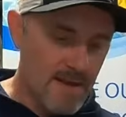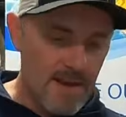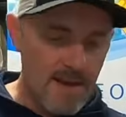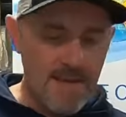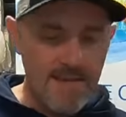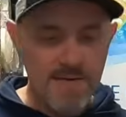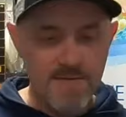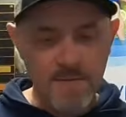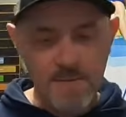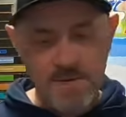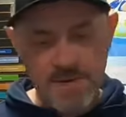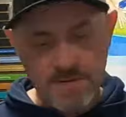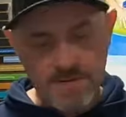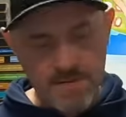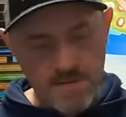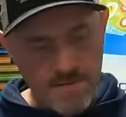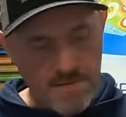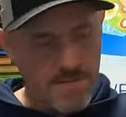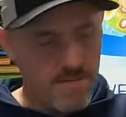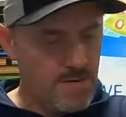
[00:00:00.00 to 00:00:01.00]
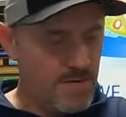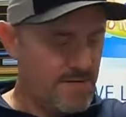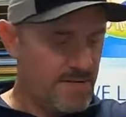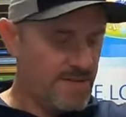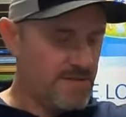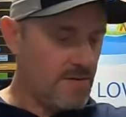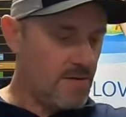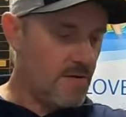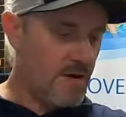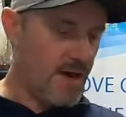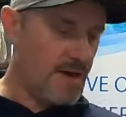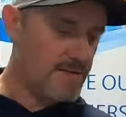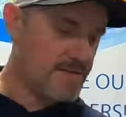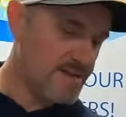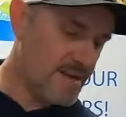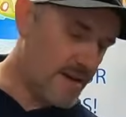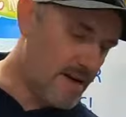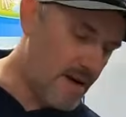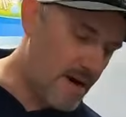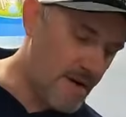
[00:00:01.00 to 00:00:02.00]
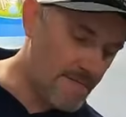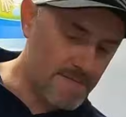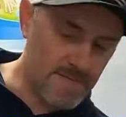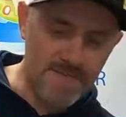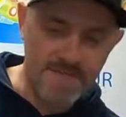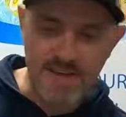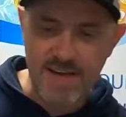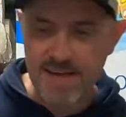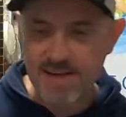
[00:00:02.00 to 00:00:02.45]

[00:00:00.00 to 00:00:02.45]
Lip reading: And then we'll be able to remove this whole housing off of the